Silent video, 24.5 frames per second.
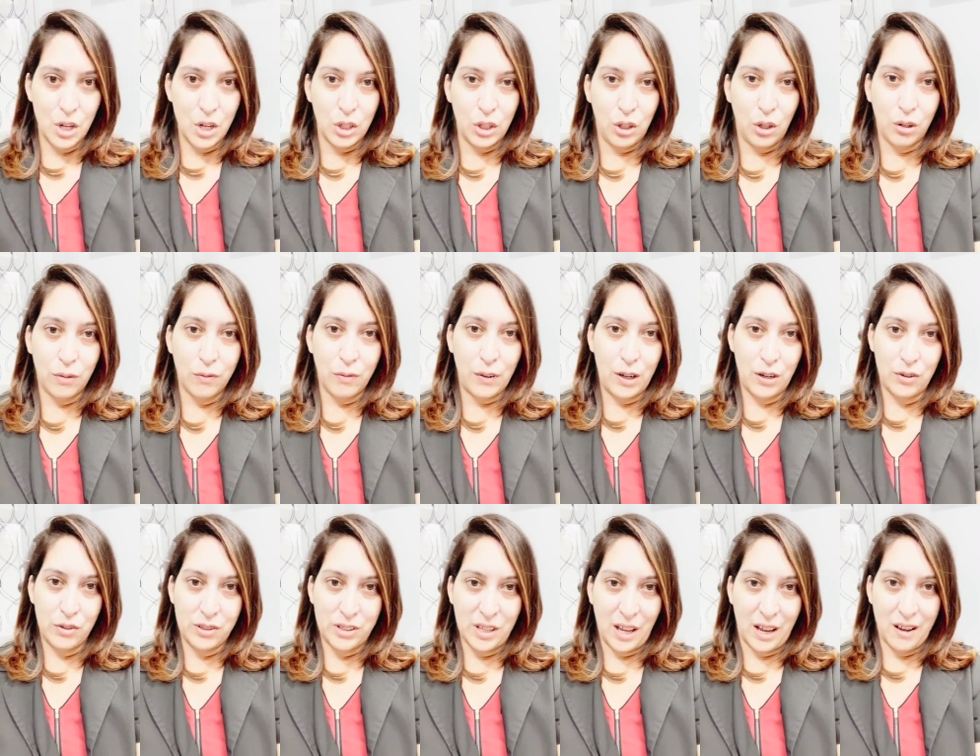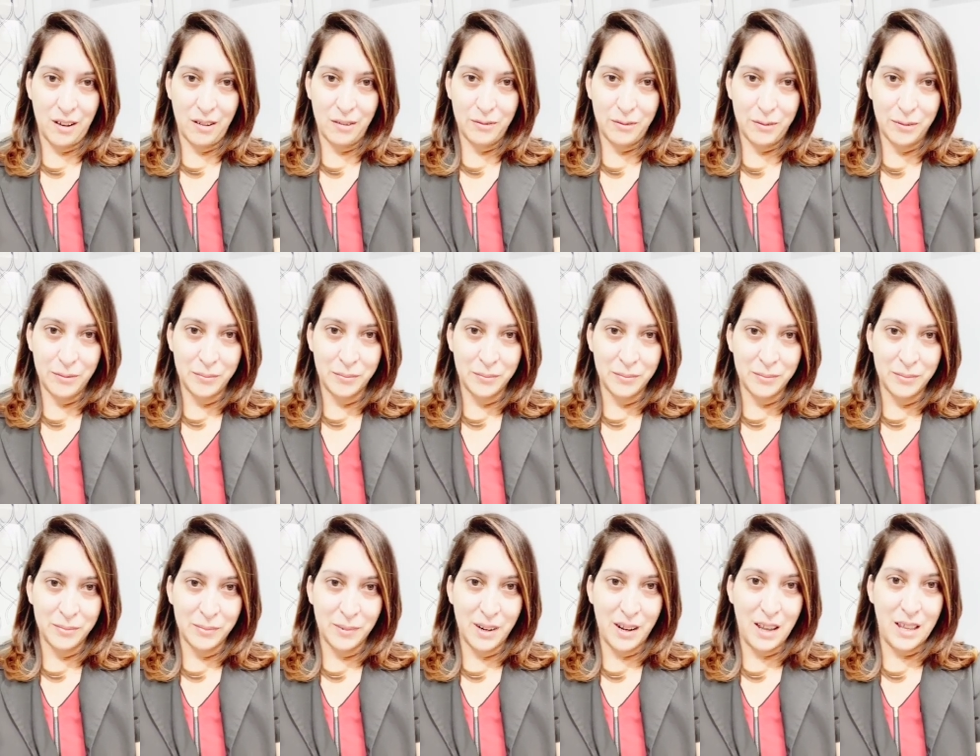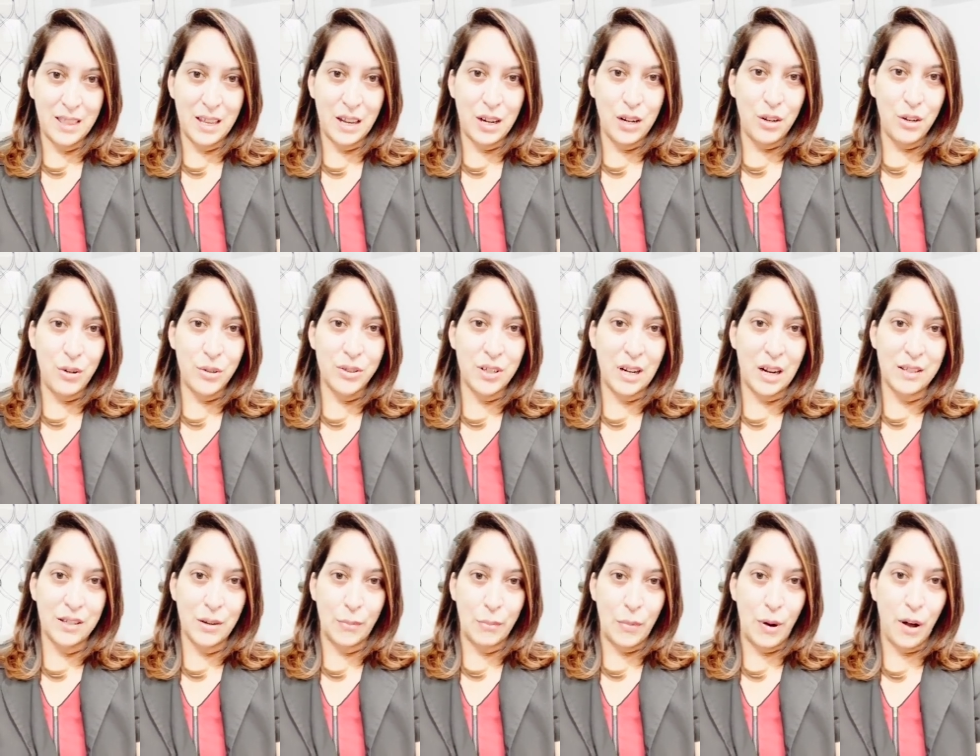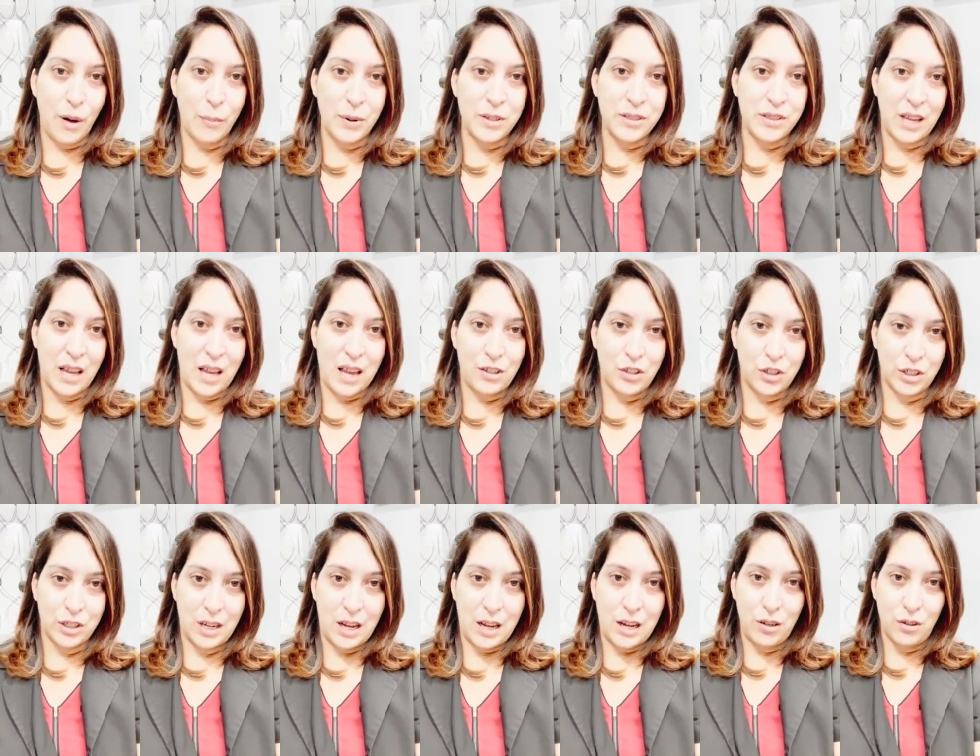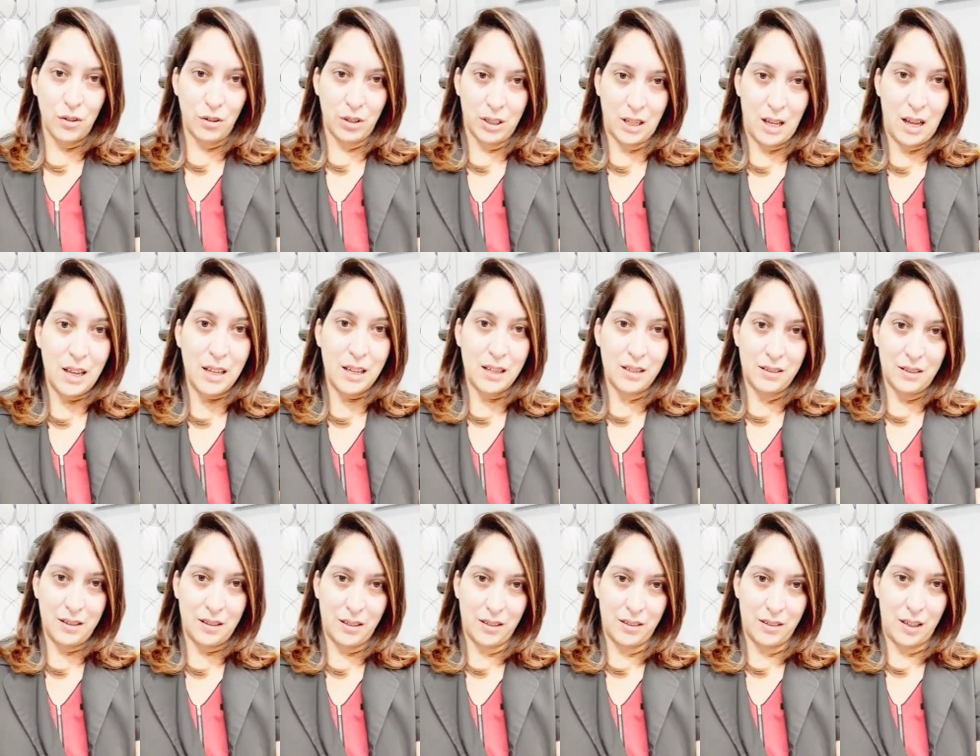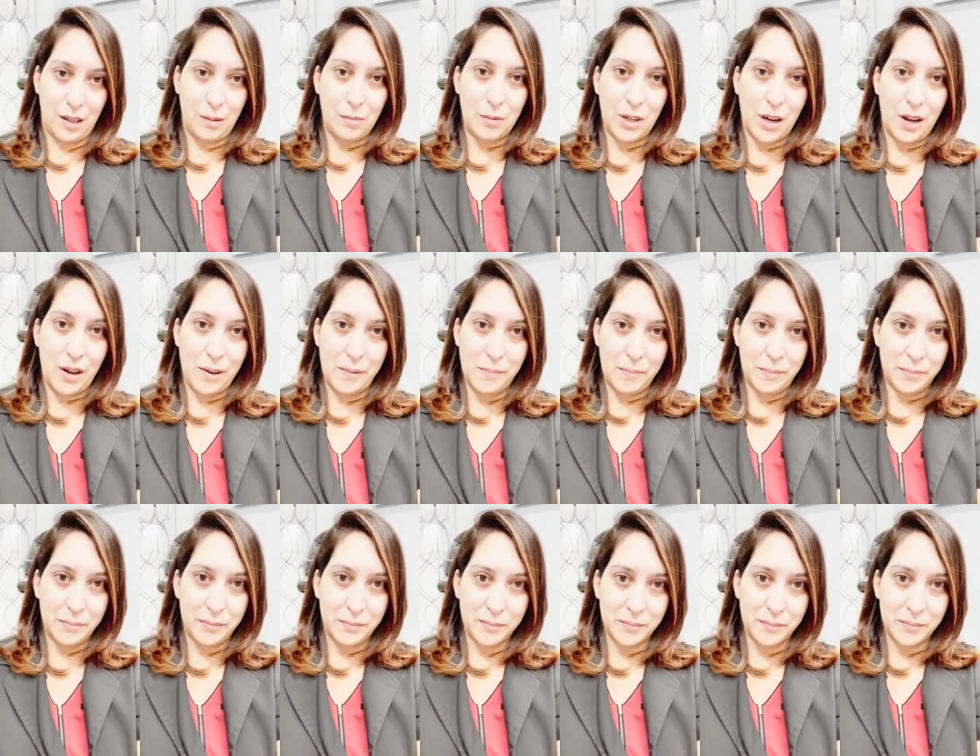look for yourself, and then use it as a moment to educate your clients at the same time.